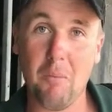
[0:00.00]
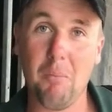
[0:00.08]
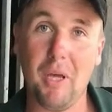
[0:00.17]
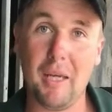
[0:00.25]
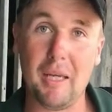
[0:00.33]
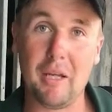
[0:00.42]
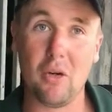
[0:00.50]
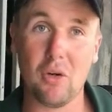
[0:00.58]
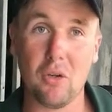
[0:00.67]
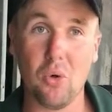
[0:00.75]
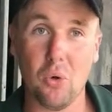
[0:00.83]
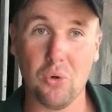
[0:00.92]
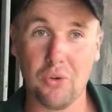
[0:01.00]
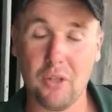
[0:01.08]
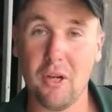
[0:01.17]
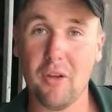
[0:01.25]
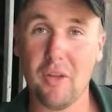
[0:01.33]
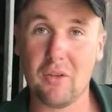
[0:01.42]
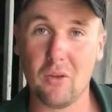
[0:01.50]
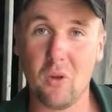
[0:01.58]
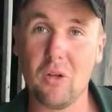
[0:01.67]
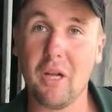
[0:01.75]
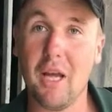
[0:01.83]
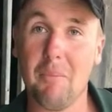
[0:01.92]
being in on course. There's a
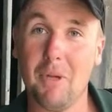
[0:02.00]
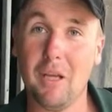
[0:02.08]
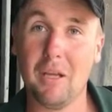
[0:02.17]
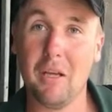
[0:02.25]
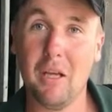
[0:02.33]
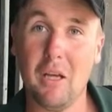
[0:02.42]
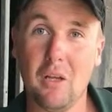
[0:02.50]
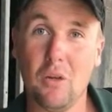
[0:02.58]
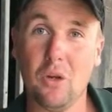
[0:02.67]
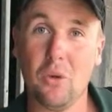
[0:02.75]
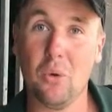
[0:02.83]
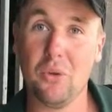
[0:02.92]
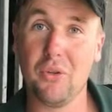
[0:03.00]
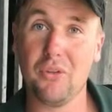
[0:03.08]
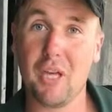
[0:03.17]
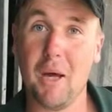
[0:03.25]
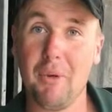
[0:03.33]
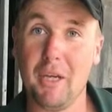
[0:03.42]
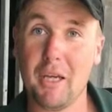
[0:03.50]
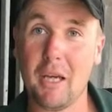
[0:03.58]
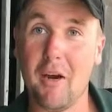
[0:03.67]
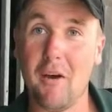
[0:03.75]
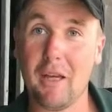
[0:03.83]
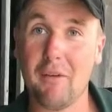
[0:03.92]
lot happening, a lot of horses coming and
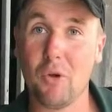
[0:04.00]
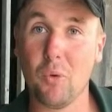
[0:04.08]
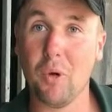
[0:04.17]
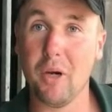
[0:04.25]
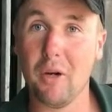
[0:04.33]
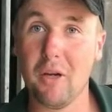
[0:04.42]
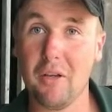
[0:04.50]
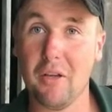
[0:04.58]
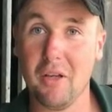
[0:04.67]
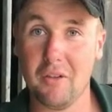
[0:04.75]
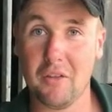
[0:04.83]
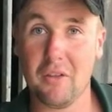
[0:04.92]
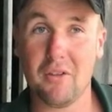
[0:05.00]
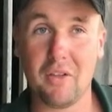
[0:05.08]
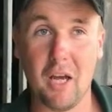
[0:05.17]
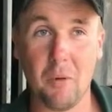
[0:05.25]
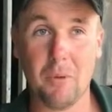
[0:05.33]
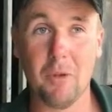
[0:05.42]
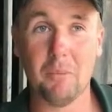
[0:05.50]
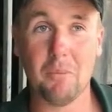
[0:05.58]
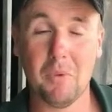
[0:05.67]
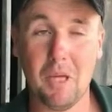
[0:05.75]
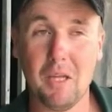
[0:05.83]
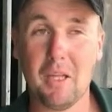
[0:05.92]
going everywhere, and it's just helping them
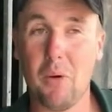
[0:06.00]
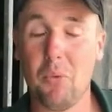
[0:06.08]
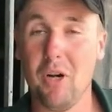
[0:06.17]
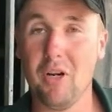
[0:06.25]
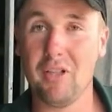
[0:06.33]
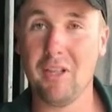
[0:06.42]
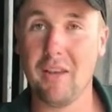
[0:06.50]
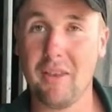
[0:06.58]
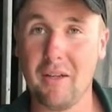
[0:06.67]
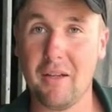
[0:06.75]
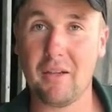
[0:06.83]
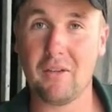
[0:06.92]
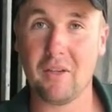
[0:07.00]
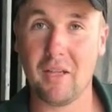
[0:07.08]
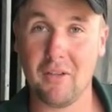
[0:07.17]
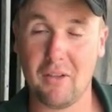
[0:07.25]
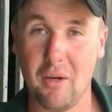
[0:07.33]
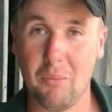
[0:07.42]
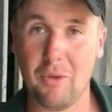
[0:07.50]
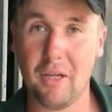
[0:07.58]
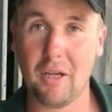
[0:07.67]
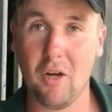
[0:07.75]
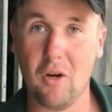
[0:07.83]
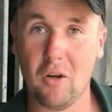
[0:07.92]
get ready to take that next step when they
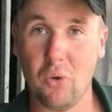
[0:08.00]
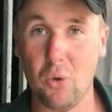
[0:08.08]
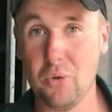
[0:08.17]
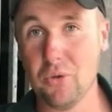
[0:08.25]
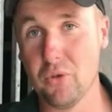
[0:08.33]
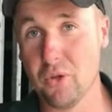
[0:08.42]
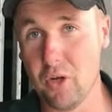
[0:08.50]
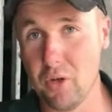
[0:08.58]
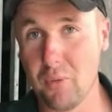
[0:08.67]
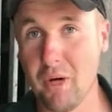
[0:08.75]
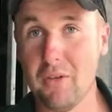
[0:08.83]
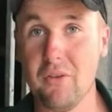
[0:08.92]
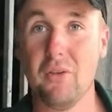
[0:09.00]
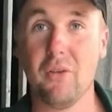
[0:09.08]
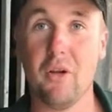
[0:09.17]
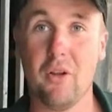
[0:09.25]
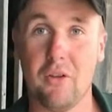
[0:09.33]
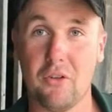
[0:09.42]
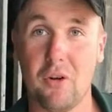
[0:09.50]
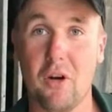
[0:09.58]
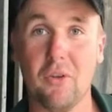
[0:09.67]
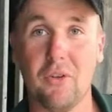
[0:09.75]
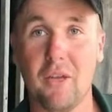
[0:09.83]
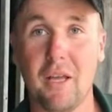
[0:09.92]
go on course or go to the races, go to the
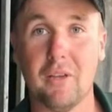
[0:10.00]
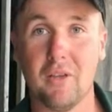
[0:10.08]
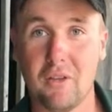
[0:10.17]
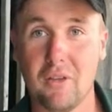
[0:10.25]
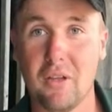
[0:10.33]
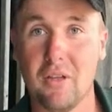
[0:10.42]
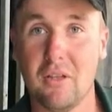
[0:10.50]
trials and that. So,